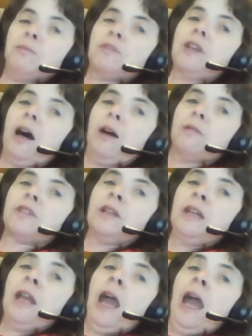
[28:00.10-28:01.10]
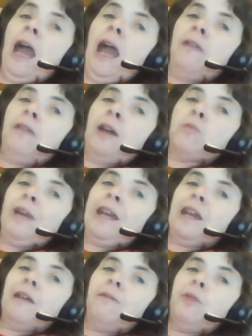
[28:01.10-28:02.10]
themselves, and then we
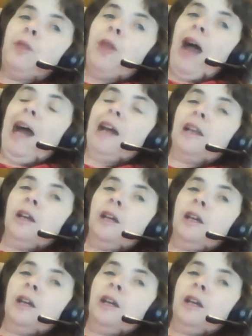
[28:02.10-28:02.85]
give that